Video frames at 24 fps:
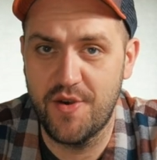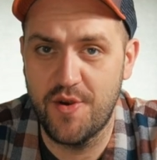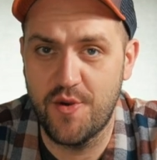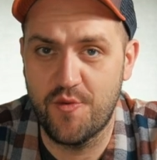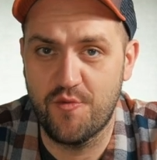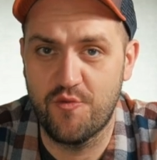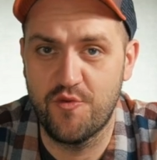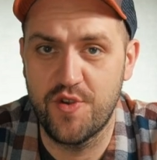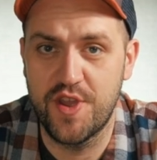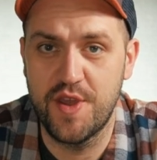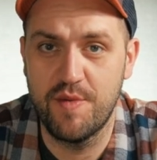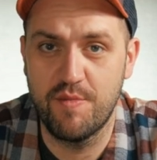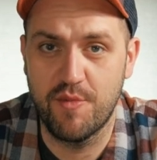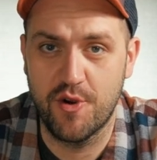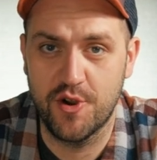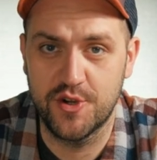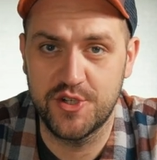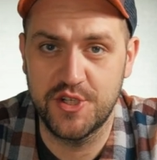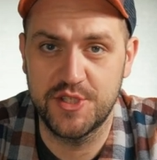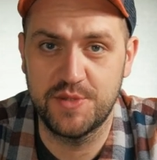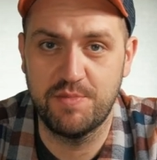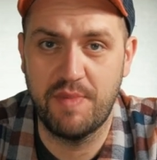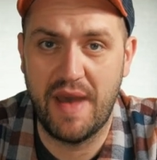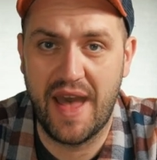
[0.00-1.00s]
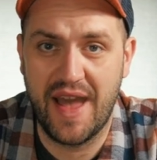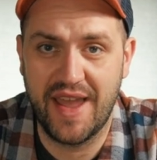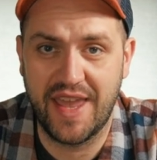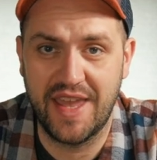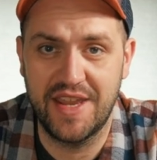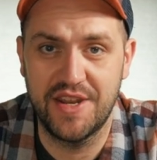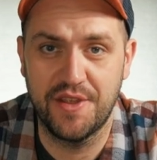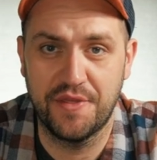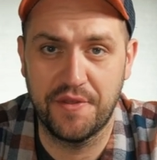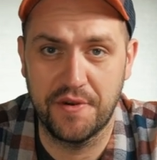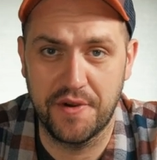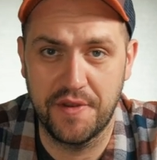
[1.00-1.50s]
re-emergence back
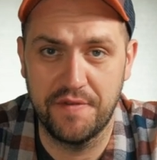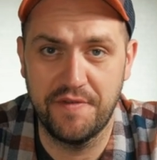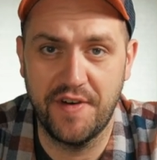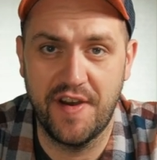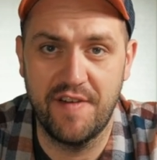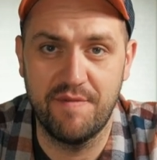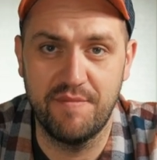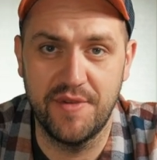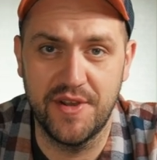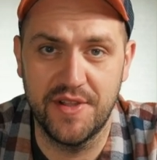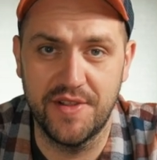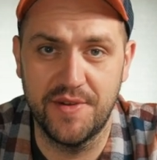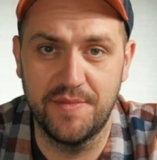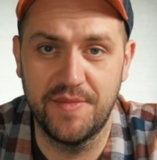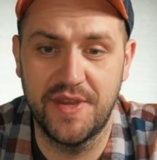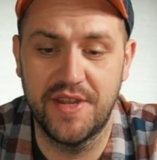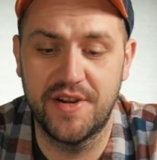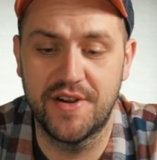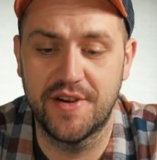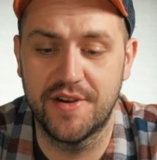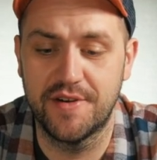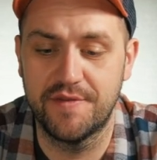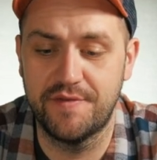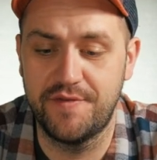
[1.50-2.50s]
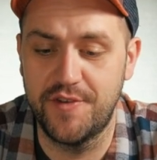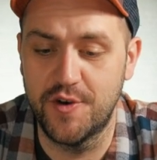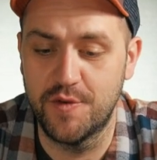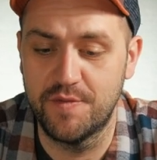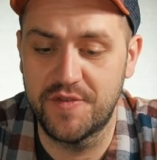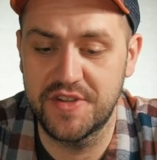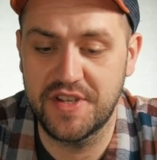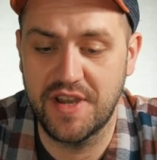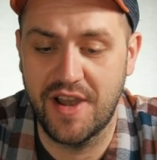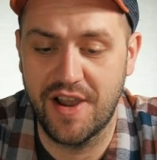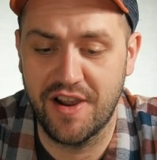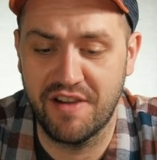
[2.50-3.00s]
into 35mm film
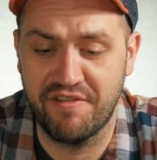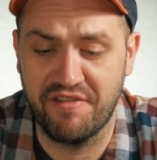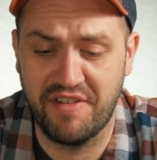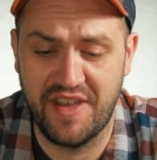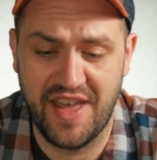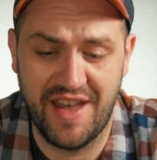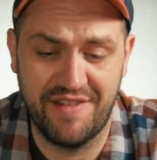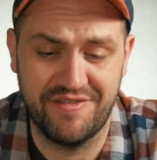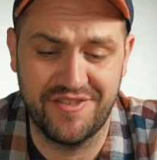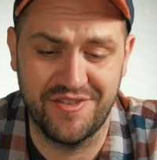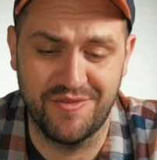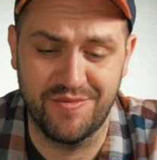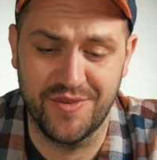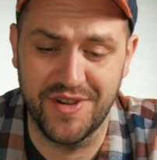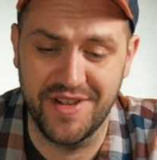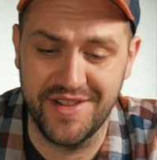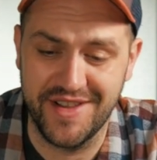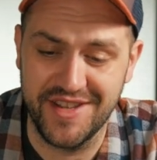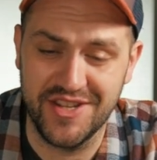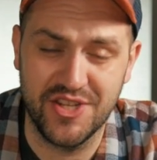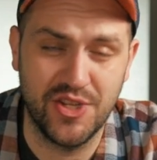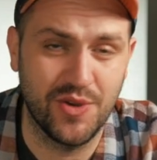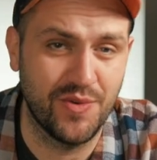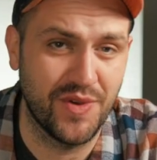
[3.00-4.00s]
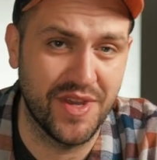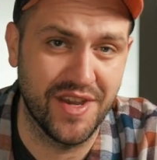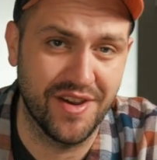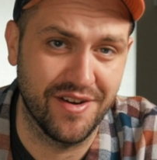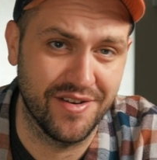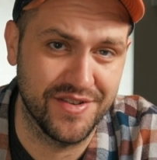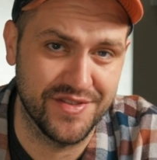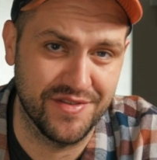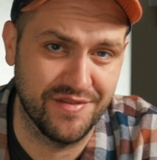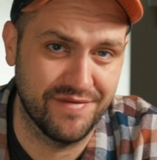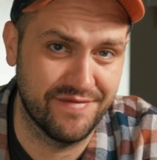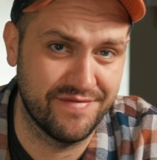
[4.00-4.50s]
photography after really 2
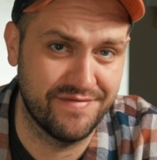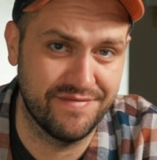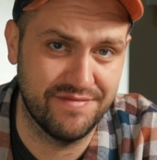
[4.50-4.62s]
years of,